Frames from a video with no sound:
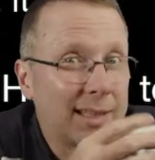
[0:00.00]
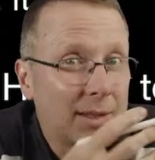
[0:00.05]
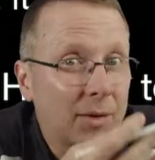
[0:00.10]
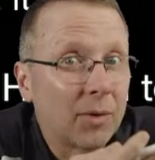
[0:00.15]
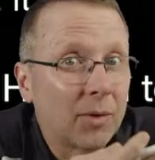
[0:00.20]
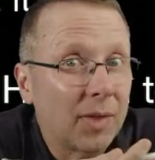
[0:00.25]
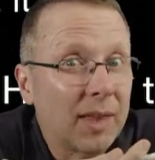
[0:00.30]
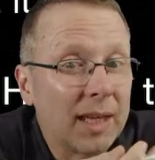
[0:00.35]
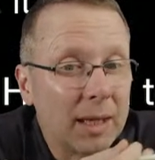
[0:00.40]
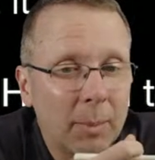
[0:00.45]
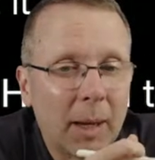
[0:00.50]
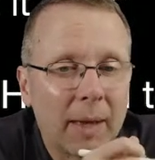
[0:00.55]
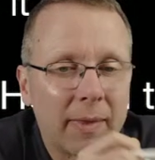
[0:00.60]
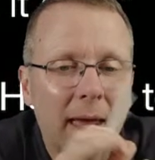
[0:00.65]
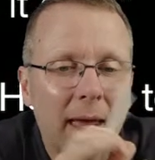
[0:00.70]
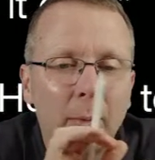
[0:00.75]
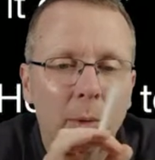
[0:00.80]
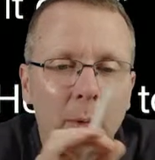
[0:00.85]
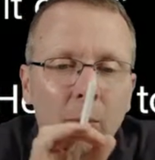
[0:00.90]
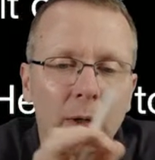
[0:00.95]
to think about
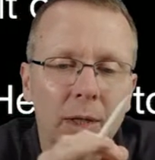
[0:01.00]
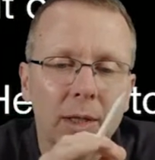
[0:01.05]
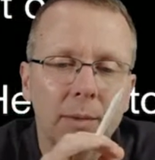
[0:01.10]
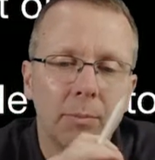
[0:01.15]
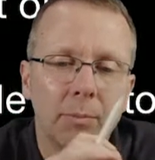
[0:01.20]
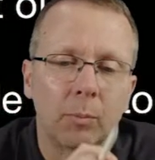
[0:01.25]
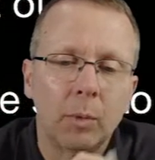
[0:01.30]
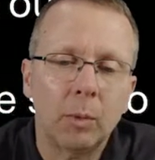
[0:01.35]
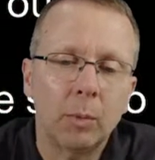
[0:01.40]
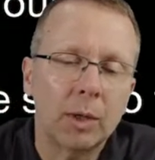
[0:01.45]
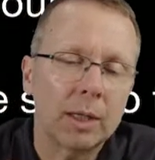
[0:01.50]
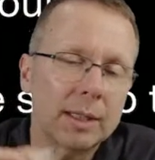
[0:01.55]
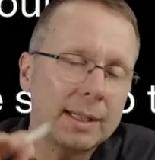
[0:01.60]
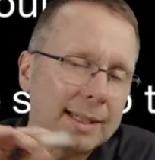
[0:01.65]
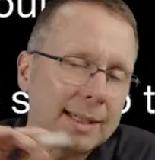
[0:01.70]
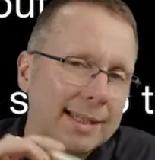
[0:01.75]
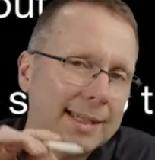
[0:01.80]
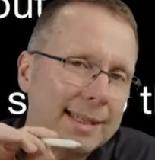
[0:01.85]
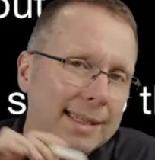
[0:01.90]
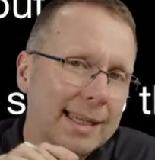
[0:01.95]
that. We want to
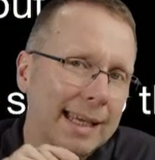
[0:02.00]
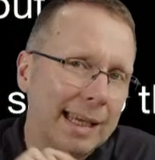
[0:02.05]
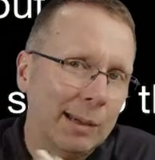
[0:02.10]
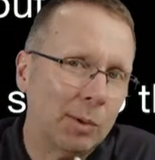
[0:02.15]
stick